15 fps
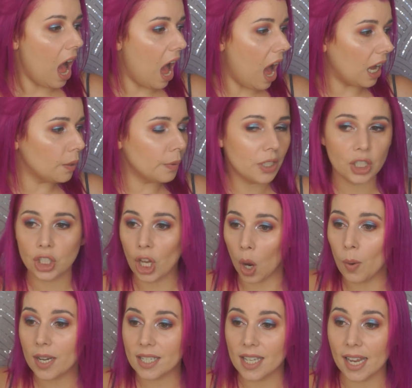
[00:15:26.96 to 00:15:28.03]
I was
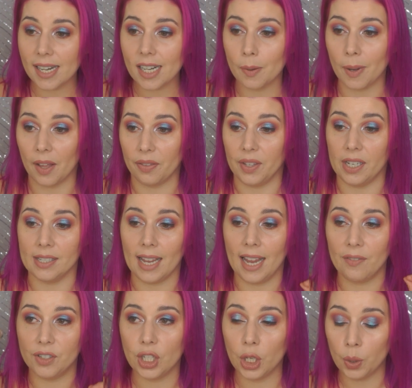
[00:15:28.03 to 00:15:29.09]
so excited about these. I
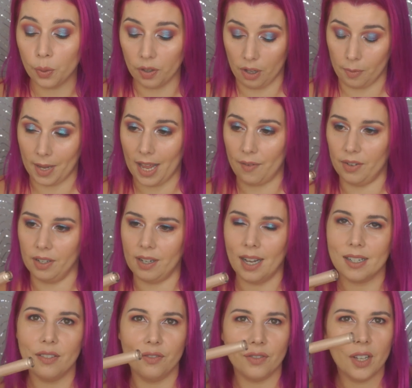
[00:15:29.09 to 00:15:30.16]
have two of them. I have a
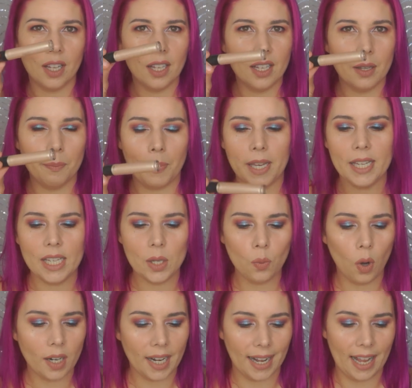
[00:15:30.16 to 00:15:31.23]
kind of pinky
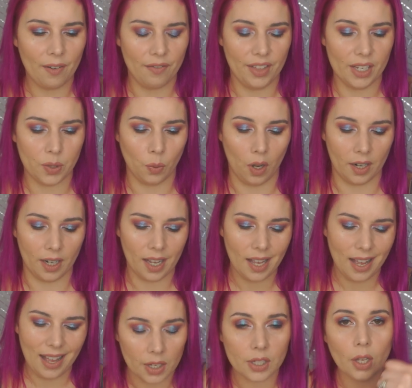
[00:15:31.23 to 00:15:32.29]
one and I have this one.
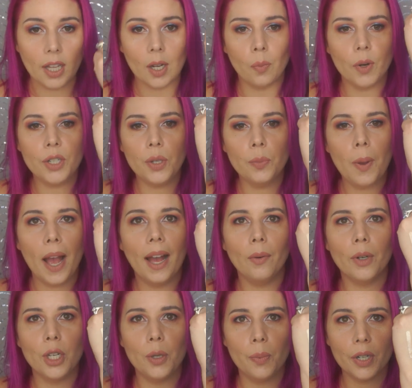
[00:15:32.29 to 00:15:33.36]
So like when you
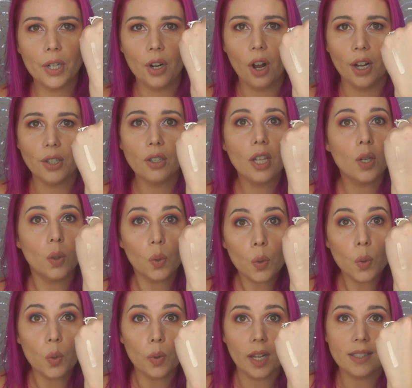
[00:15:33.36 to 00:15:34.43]
put it on, you're like,
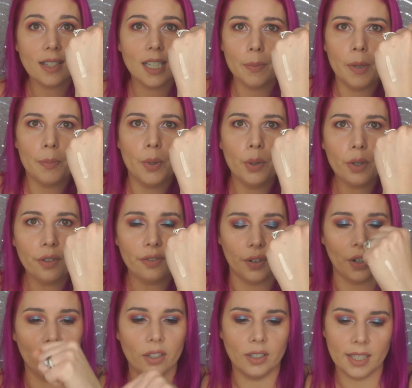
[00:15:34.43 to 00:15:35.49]
ooh, that's gonna be
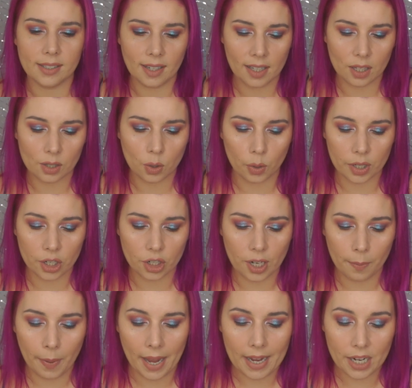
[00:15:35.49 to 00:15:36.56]
beautiful. It's like this gorgeous
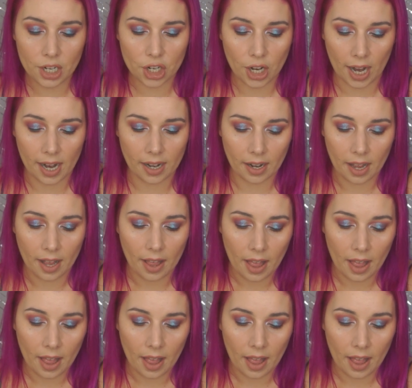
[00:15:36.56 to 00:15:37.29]
champagne shade.